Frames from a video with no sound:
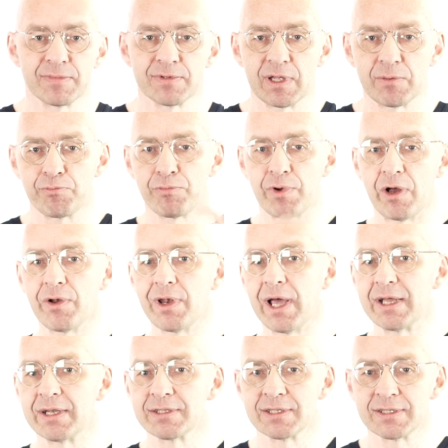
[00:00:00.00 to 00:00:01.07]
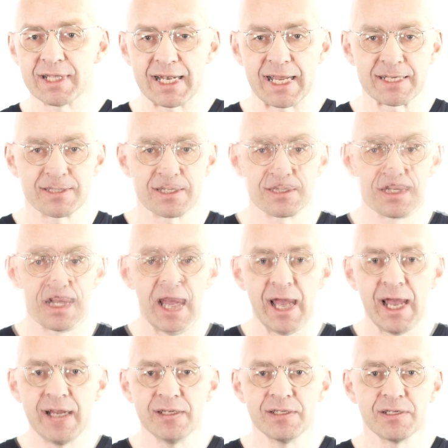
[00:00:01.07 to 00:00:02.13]
That brown line is the z-axis.
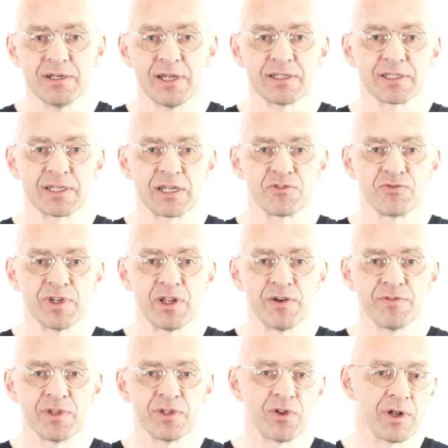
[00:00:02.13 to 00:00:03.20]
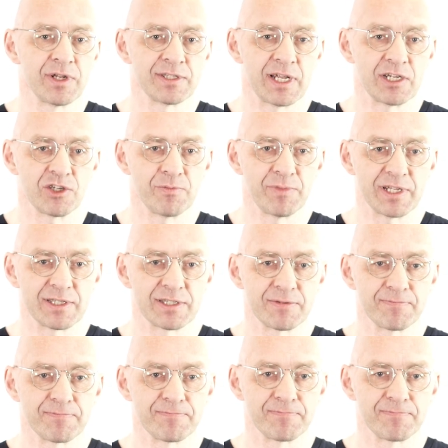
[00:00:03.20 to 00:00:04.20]
And let's get rid of the non-essential bits.